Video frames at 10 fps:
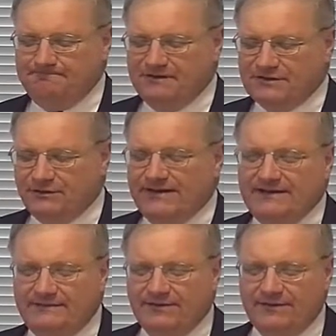
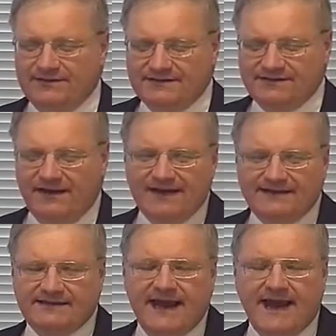screen or the slide
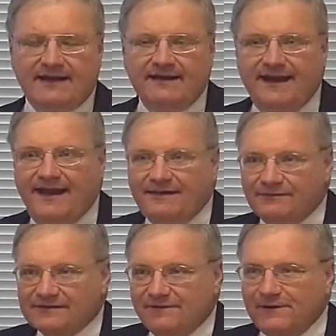stack, and it
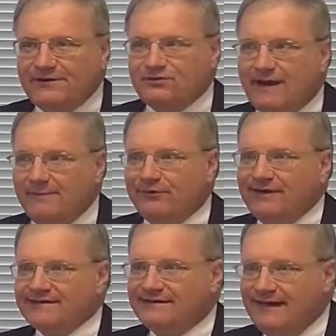was a very dry
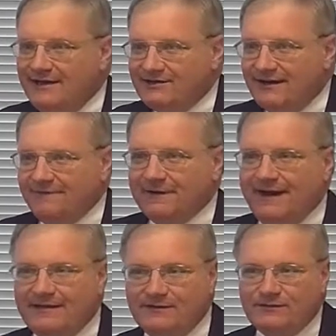presentation. I figured
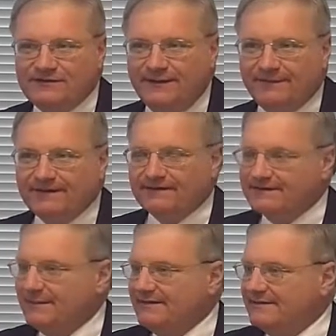I had to do something to
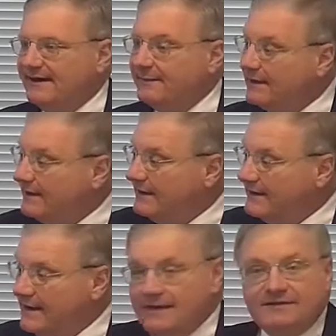spice it up.
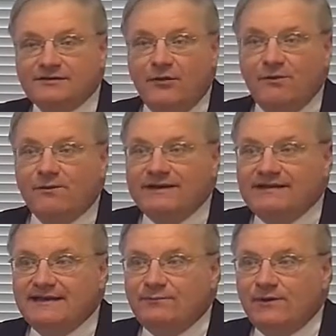So what we
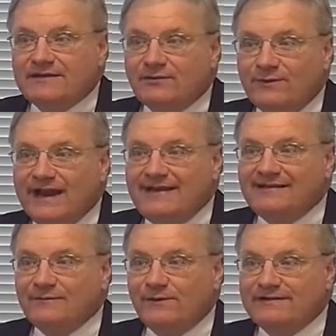did was, or what I
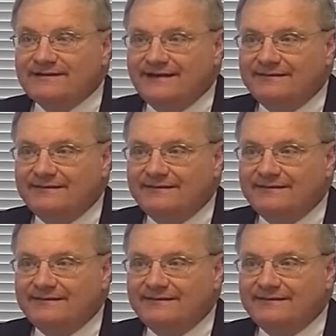did was,